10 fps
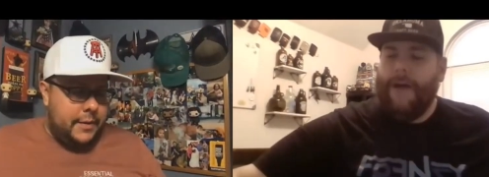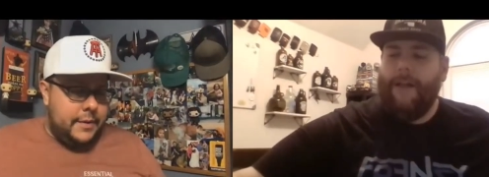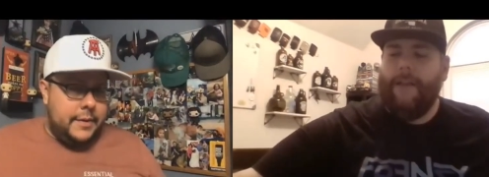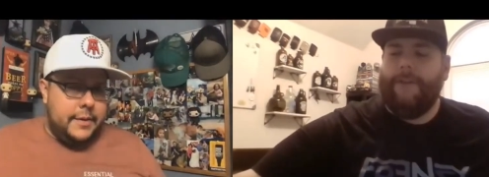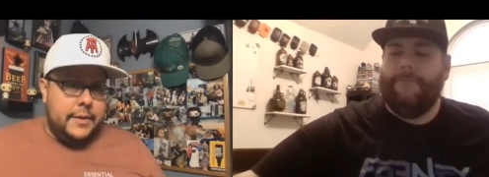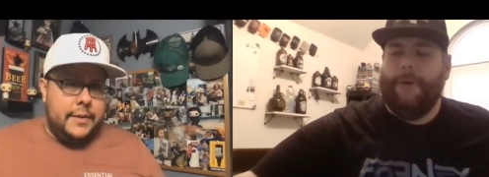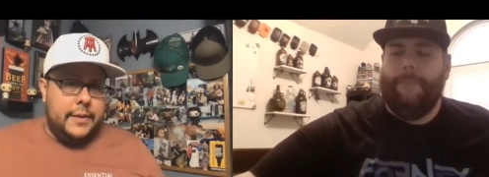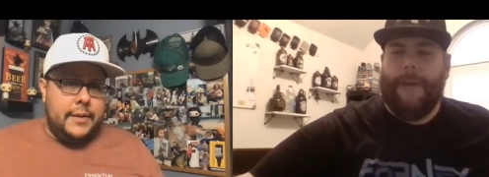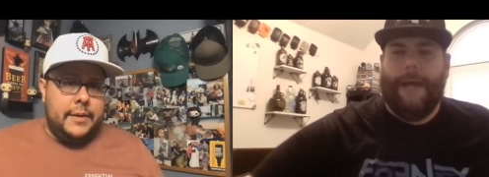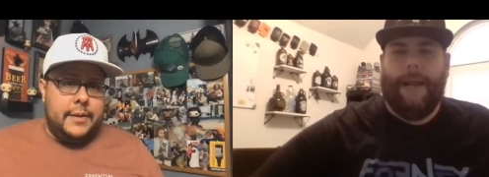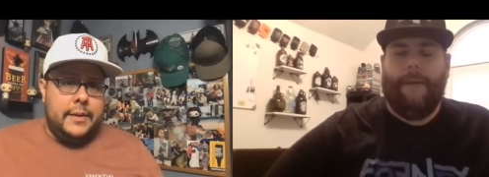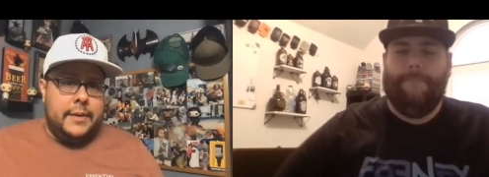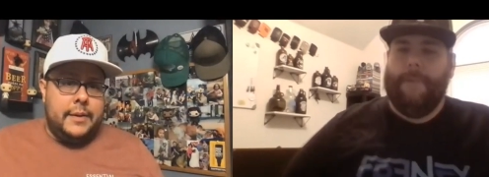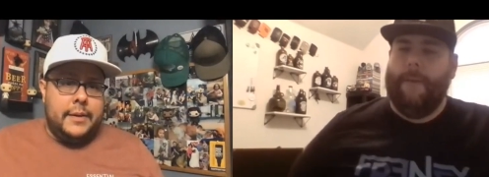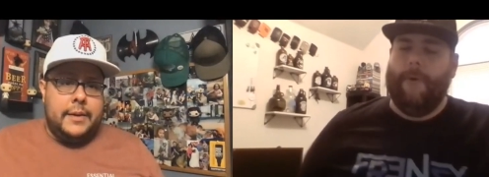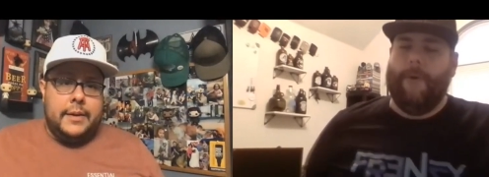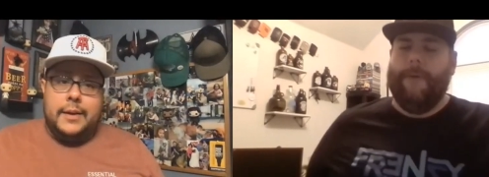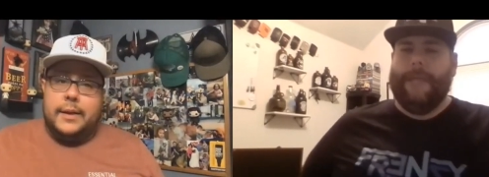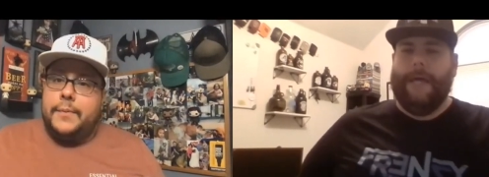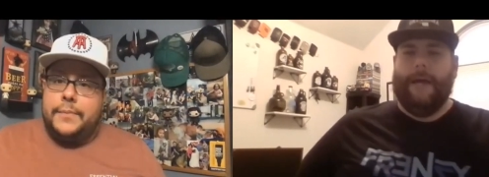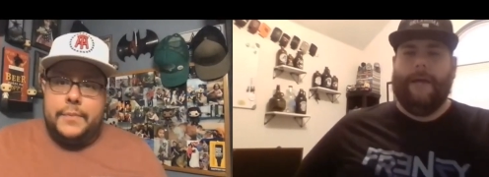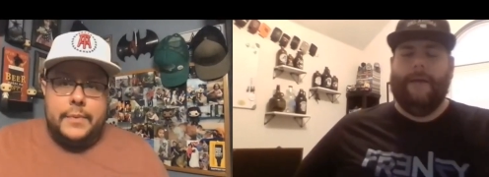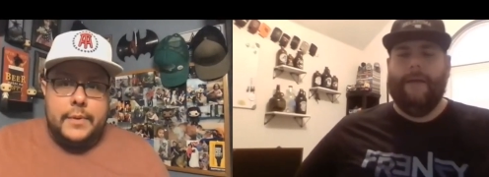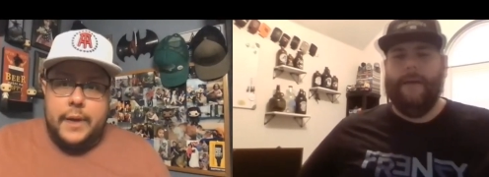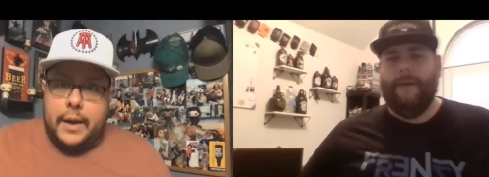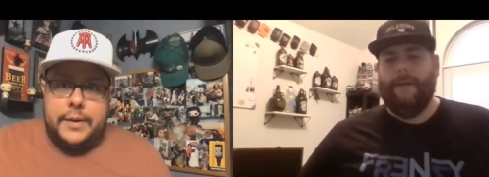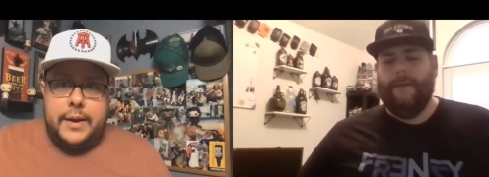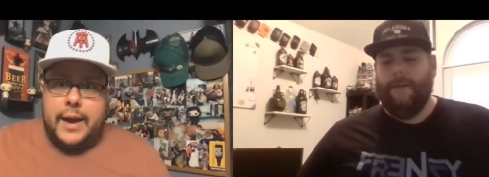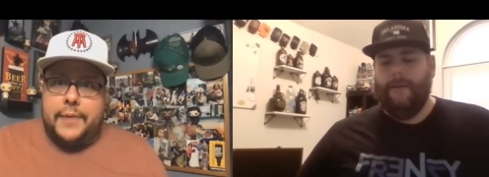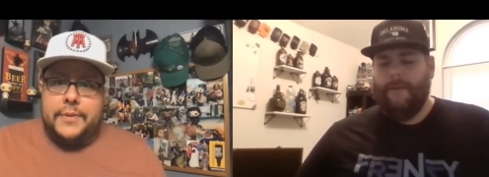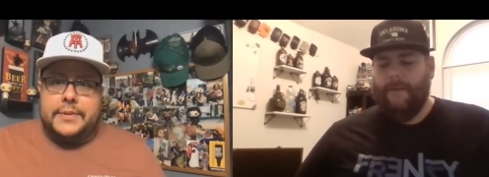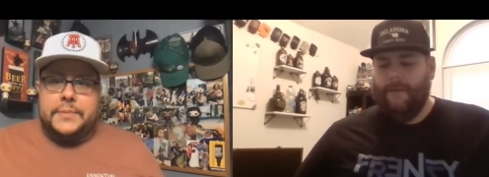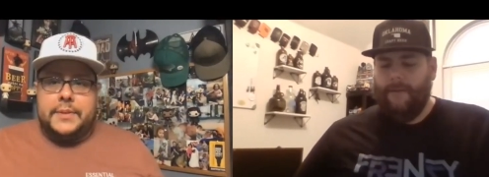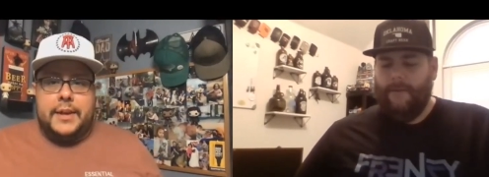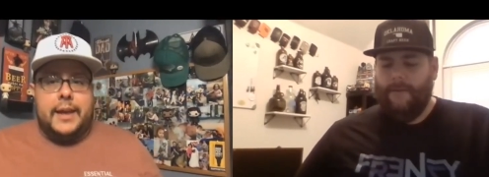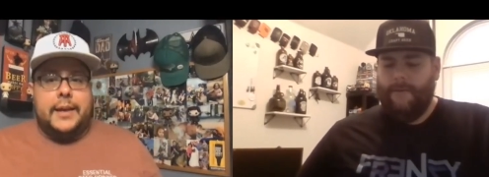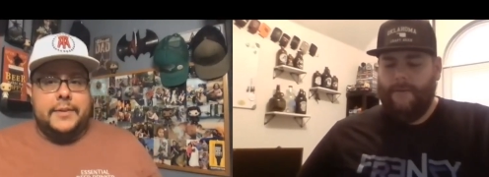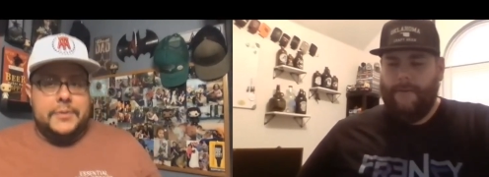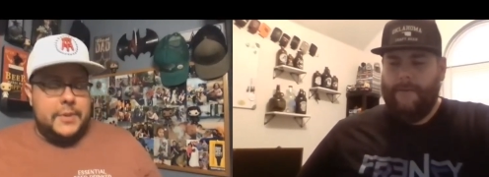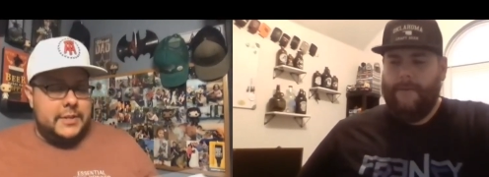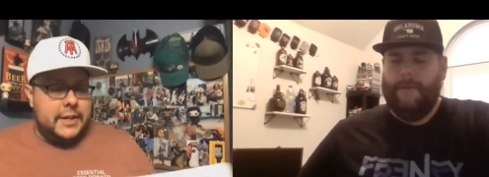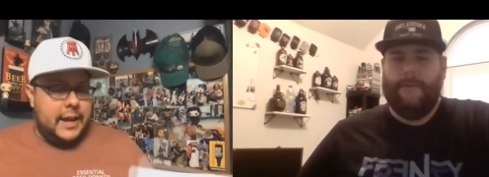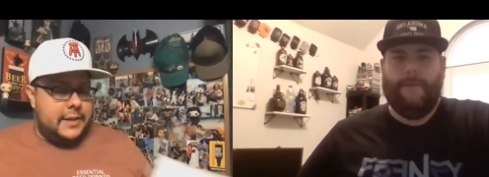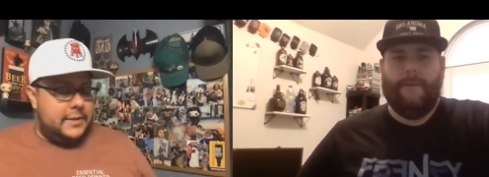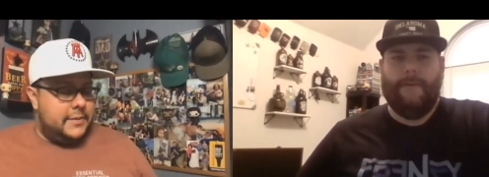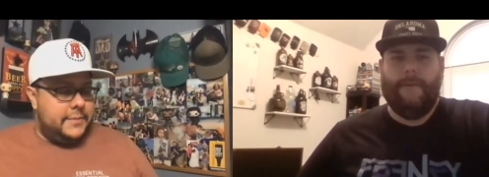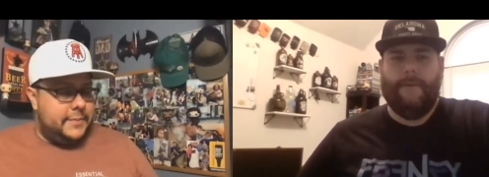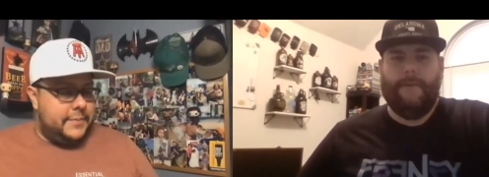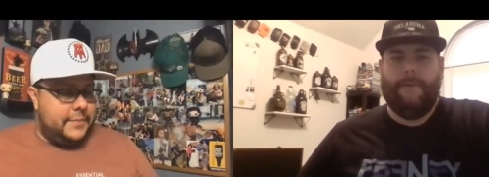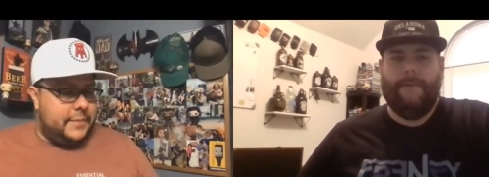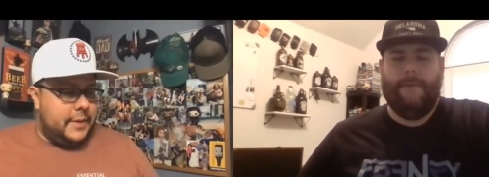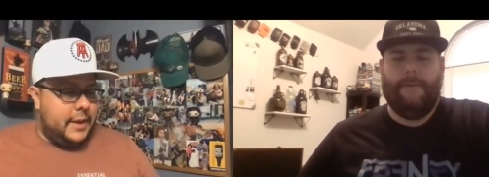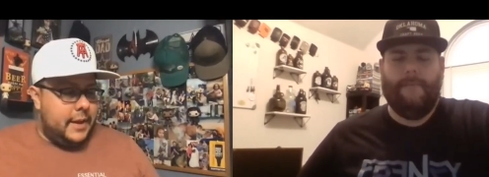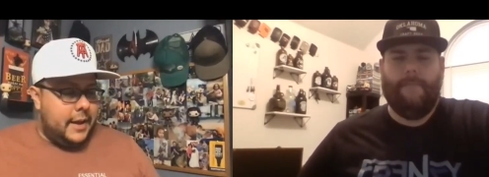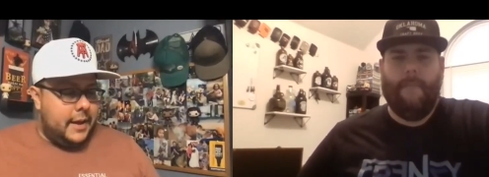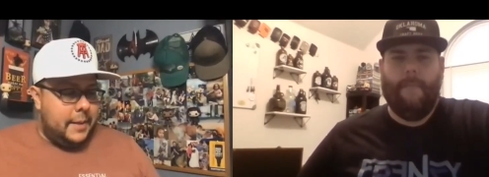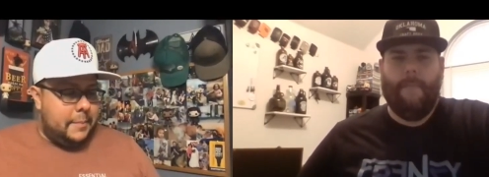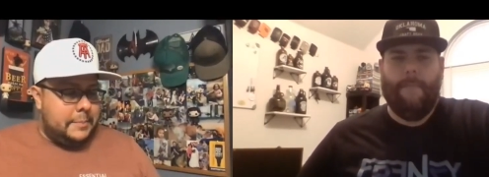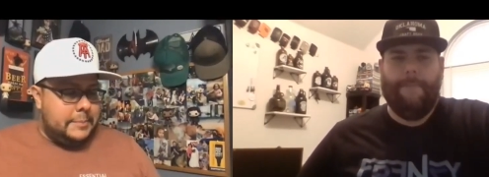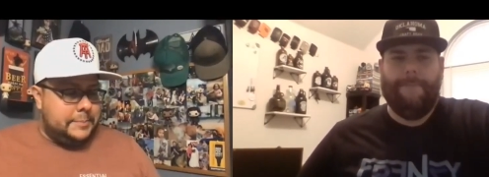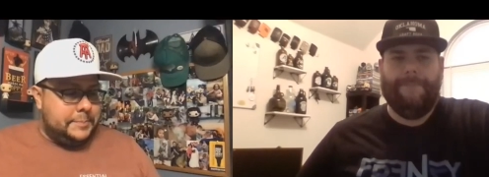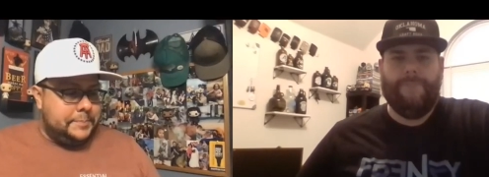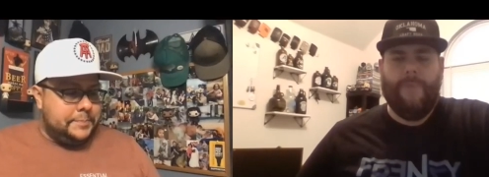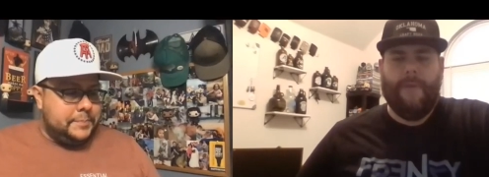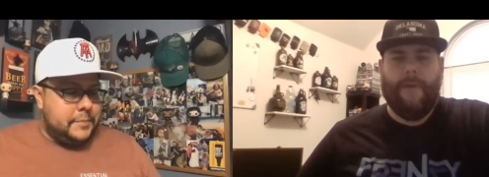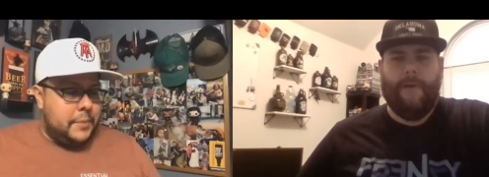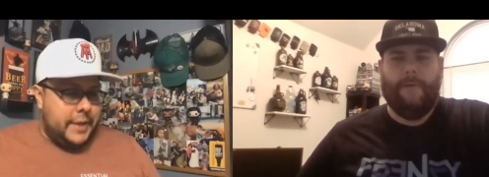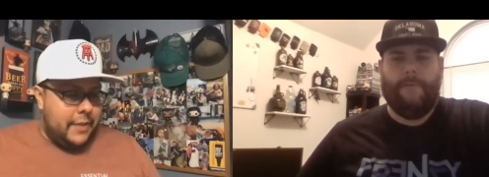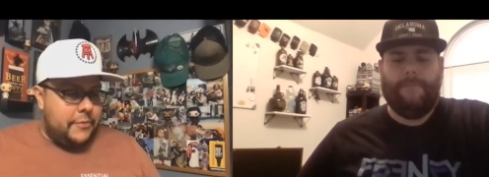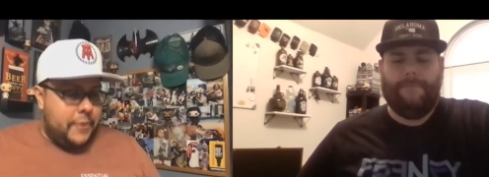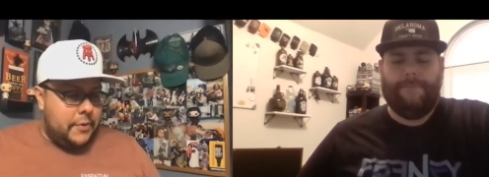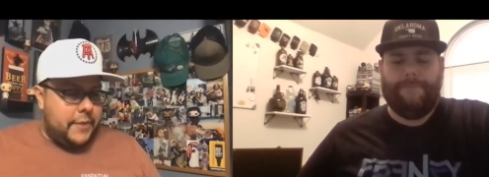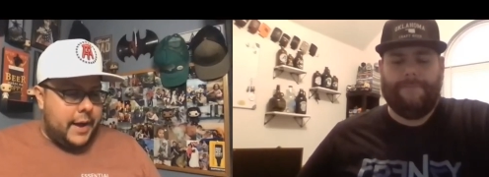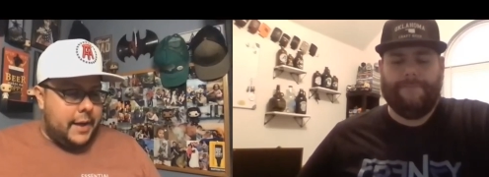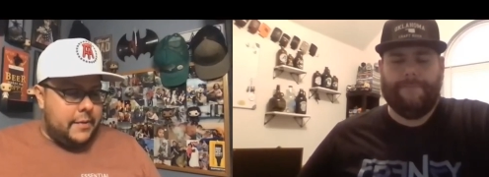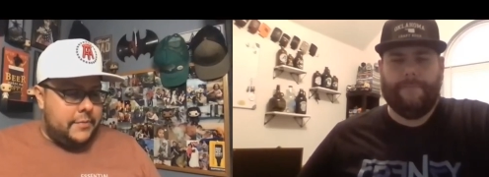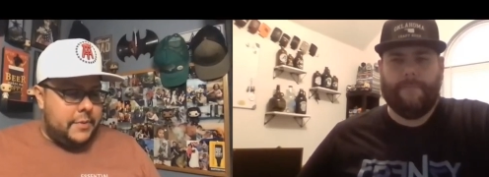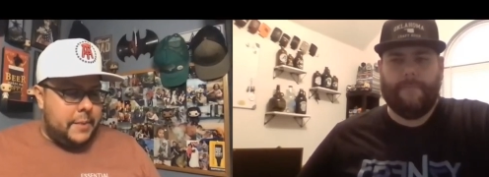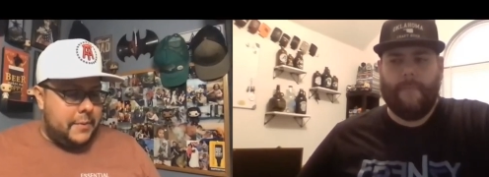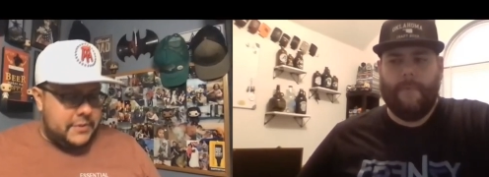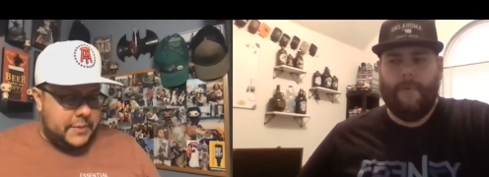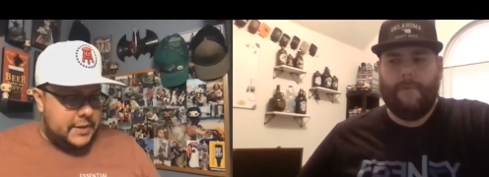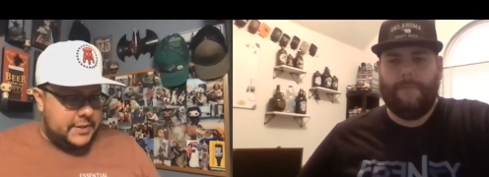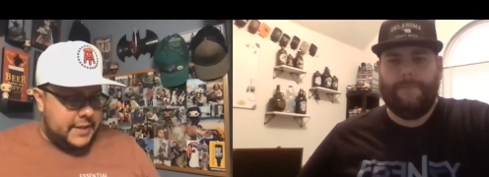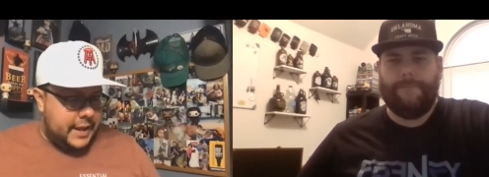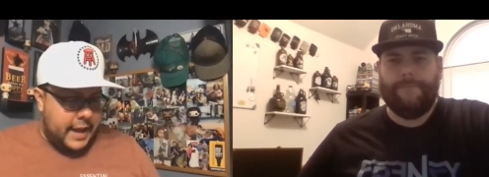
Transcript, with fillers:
Speaker 1: Valleys, but man, I'm I'm okay with that.
Speaker 2: Yeah, this yeah, those ones you got. Um, but yeah, the 405, the Beaver's Vengeance because I hadn't